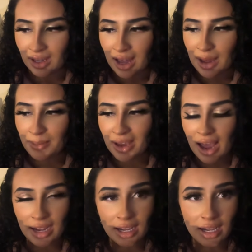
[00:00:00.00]
I mean,
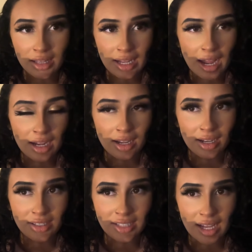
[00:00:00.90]
I could like I could
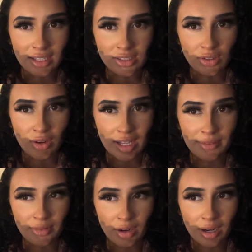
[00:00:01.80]
understand how it's annoying.
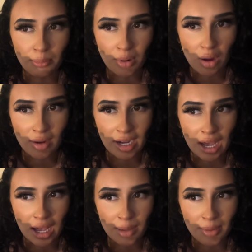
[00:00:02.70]
If we're broken
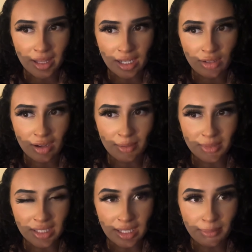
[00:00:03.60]
up and then you come
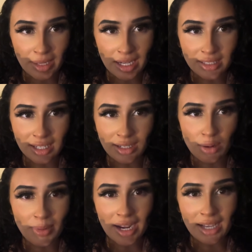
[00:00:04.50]
see me, it's like
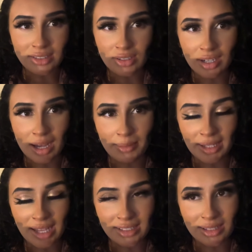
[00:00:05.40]
nobody asked you to come.
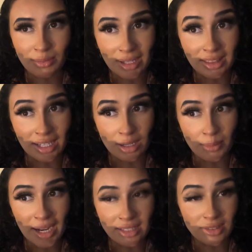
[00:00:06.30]
Like that's the one thing
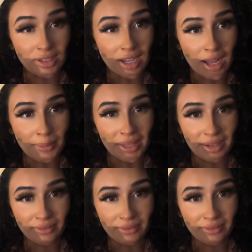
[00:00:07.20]
nobody asked you to come, and like